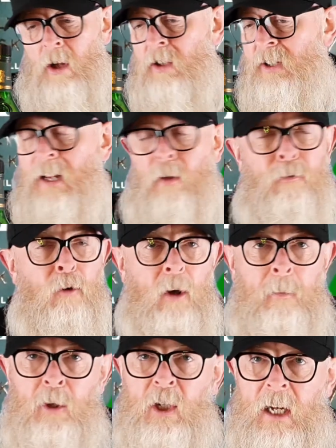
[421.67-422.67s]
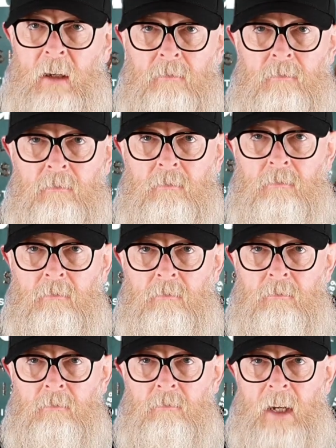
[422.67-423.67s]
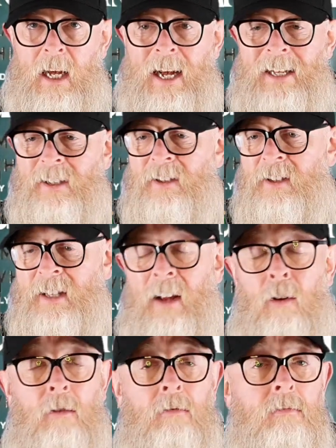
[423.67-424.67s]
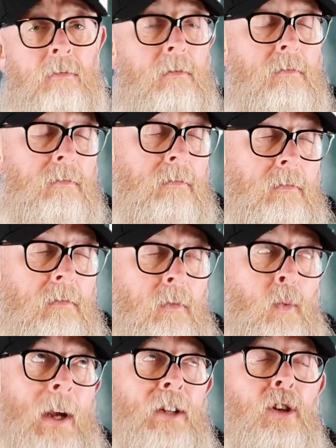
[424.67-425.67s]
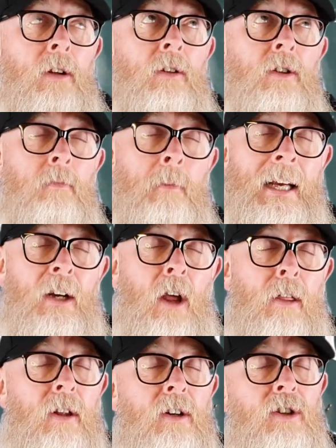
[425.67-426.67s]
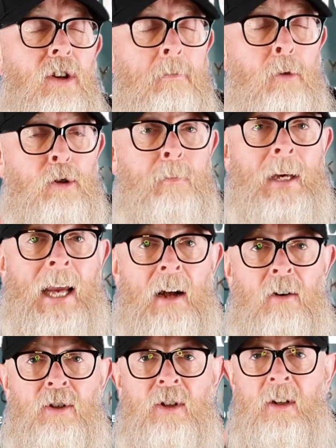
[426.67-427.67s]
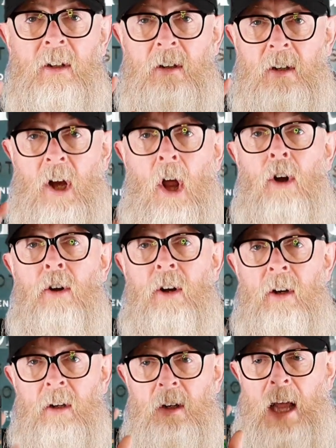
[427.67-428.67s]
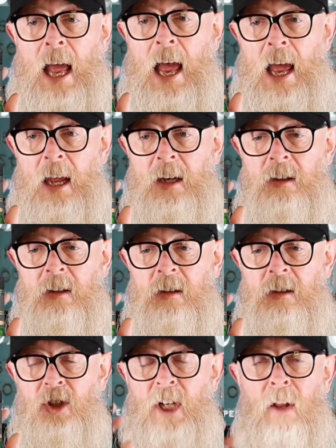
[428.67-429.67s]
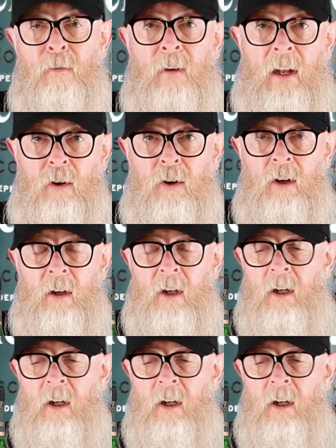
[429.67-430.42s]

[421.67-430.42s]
still 40%. It's still, which will mean nothing to most beginners, coloured and chill filtered.